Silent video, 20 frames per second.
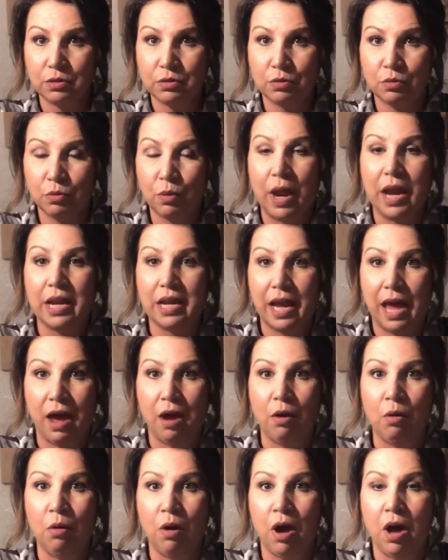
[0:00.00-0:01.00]
right
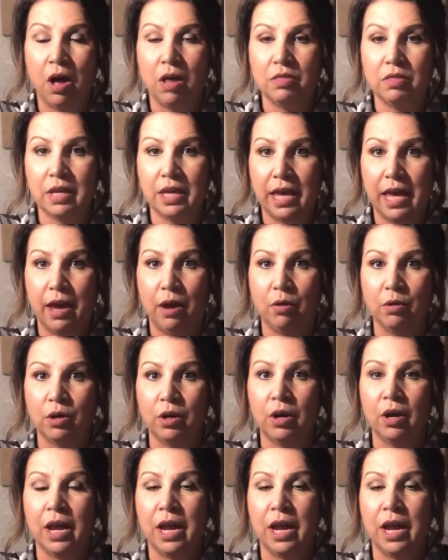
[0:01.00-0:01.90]
now on the counter